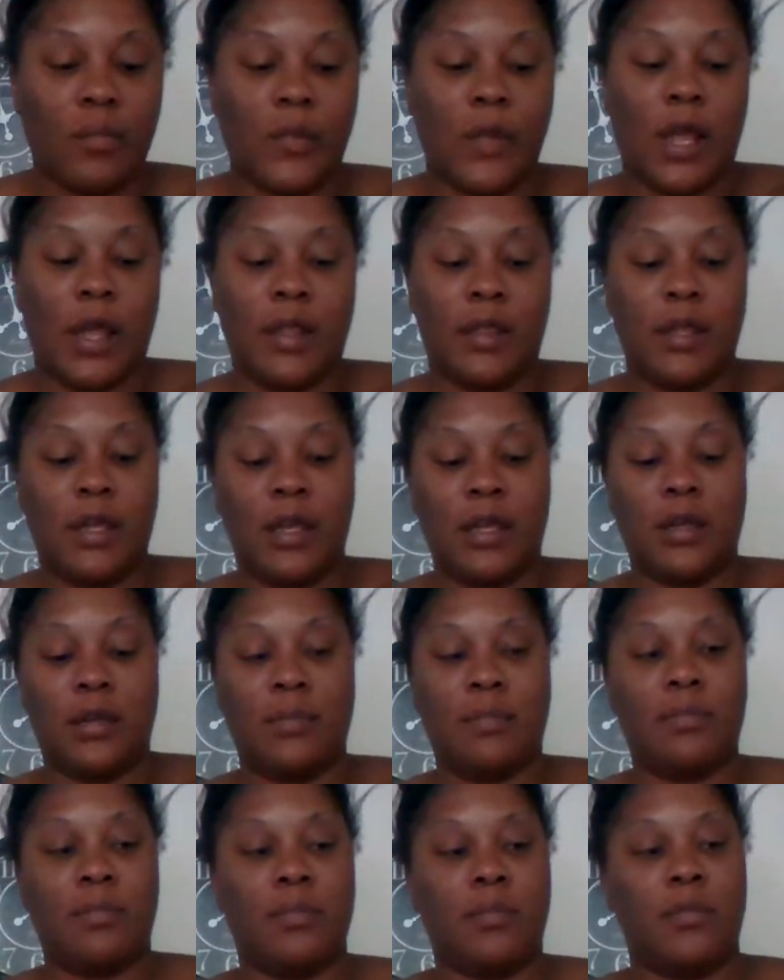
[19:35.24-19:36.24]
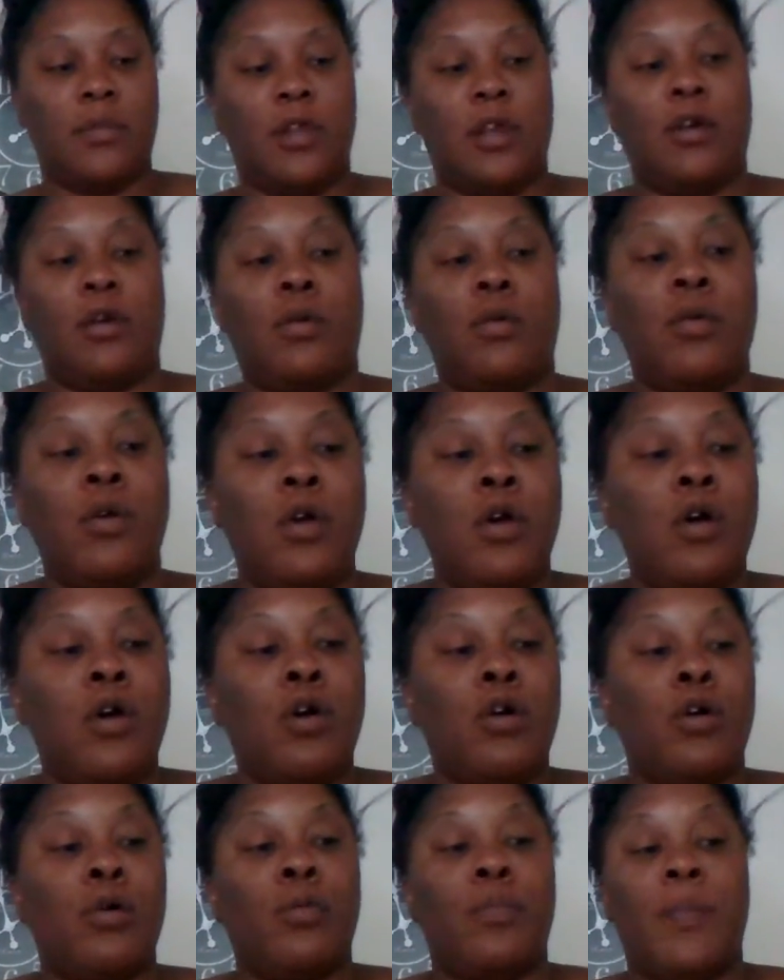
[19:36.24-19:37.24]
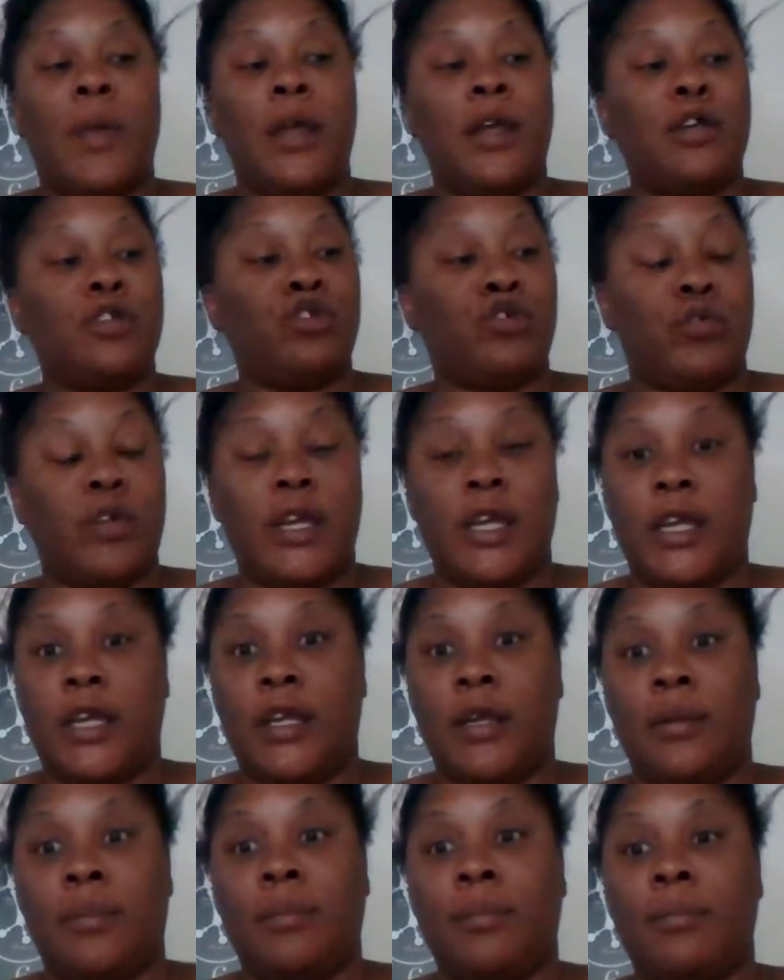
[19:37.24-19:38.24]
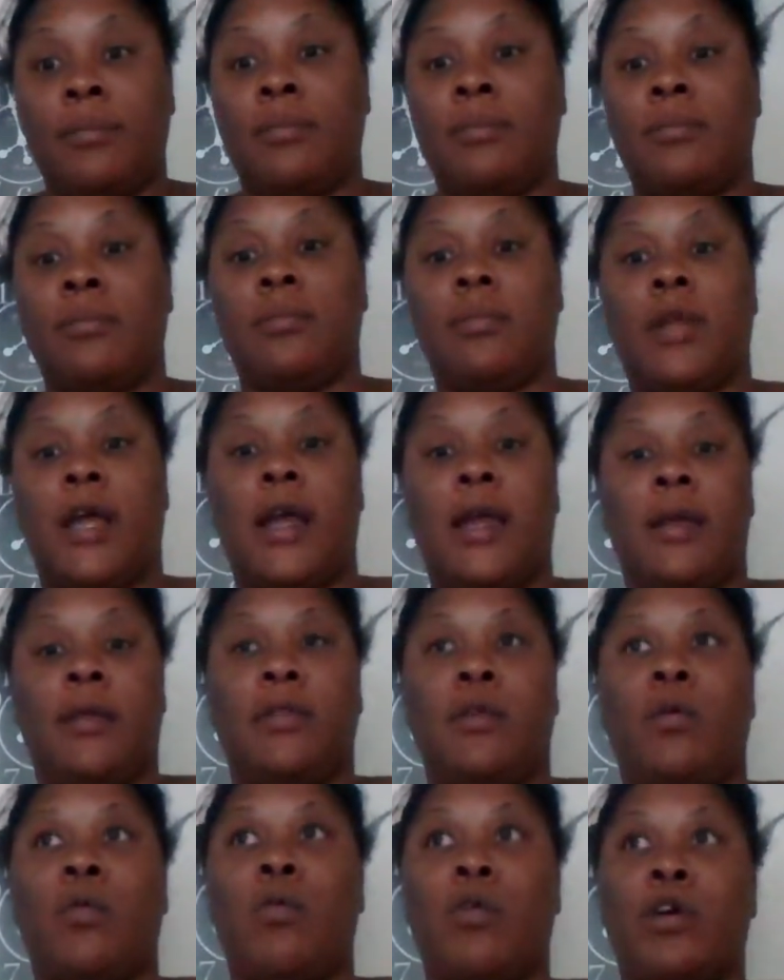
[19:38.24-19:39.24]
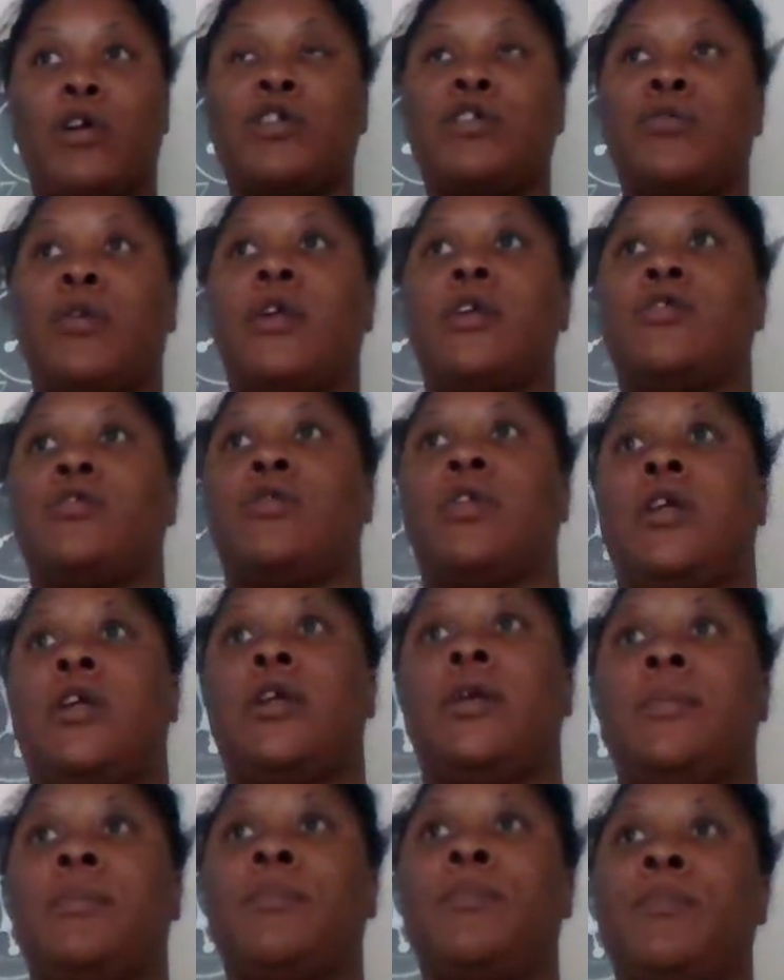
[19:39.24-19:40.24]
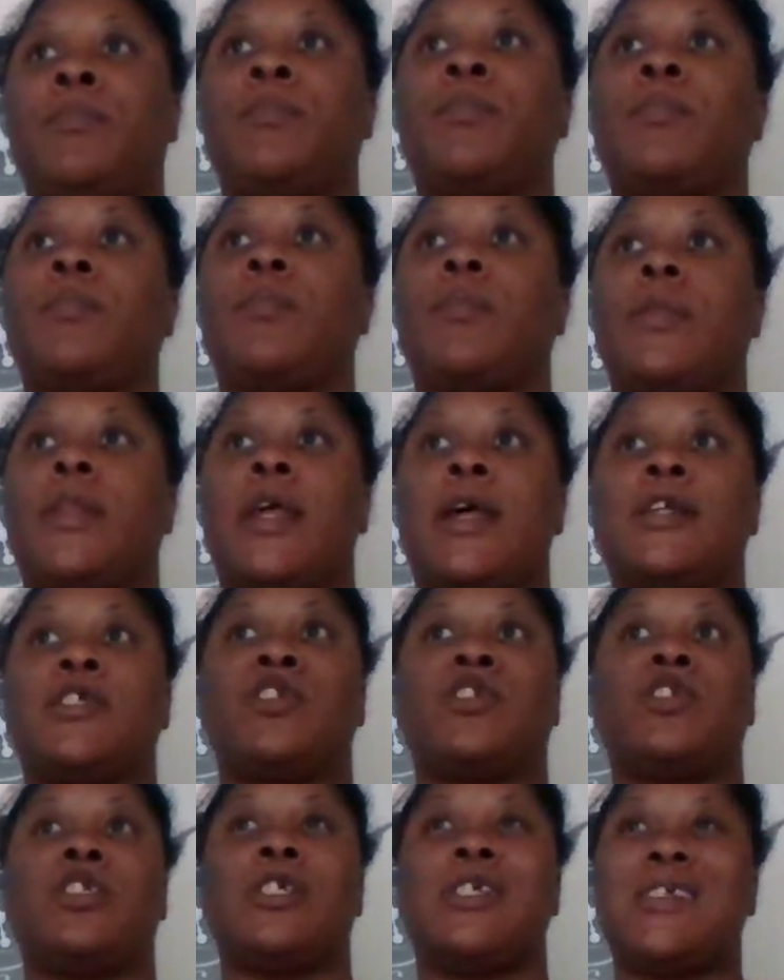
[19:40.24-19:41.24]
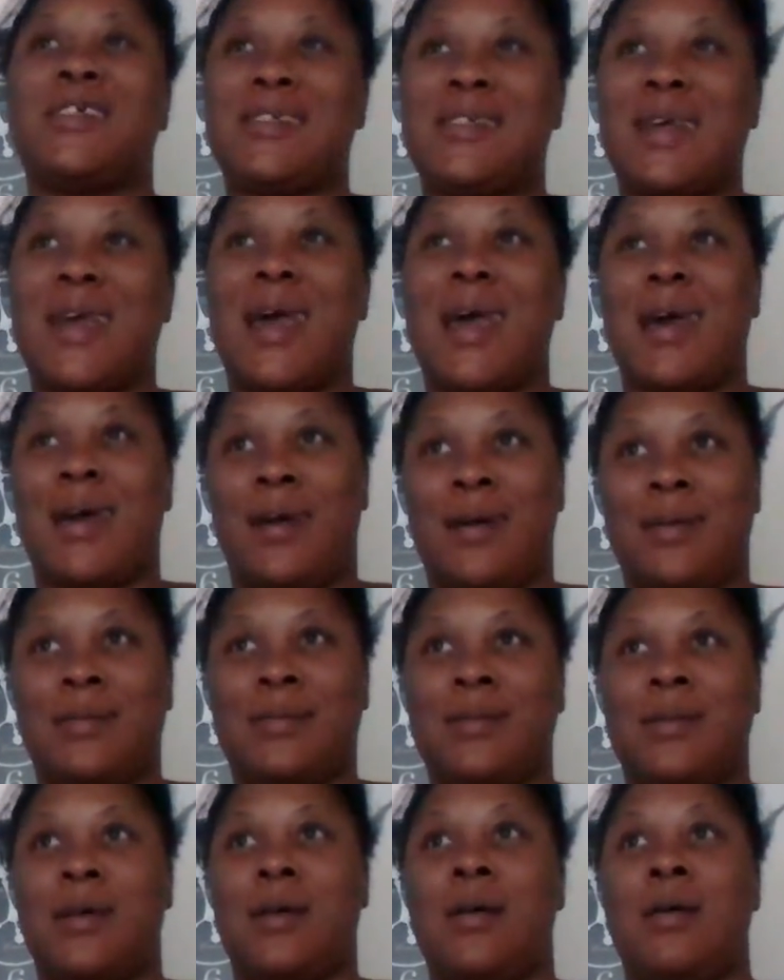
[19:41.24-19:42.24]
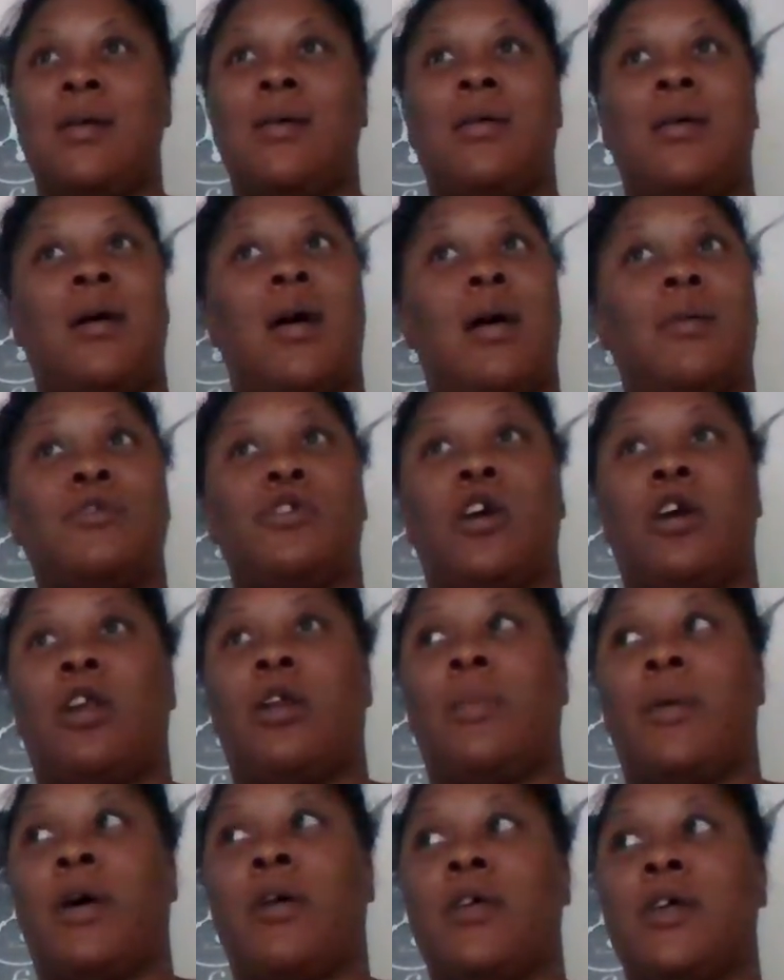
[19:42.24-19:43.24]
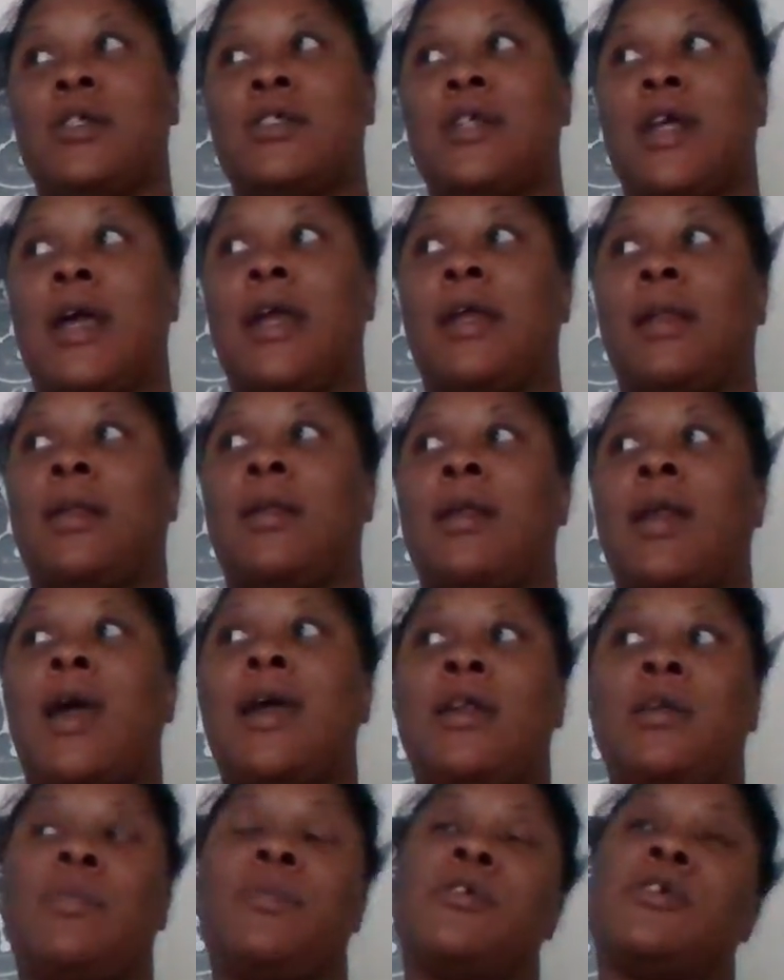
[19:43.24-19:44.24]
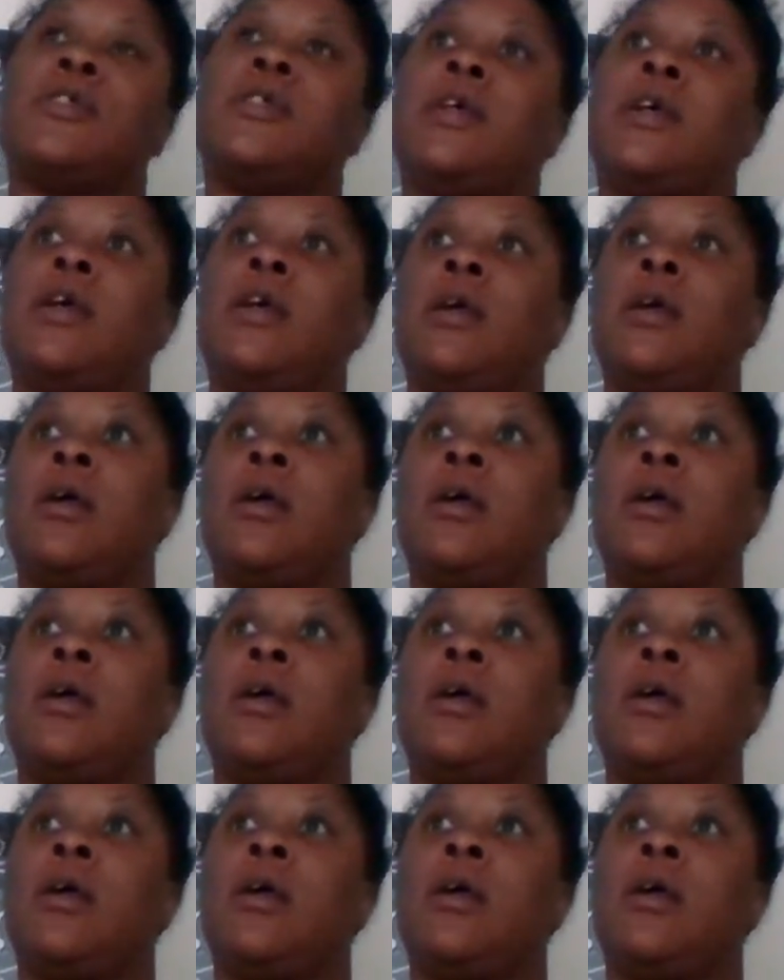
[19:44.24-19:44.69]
And then they'll make a dream, like, they'll orchestrate a dream that's just as I'm talking about. It's like 90%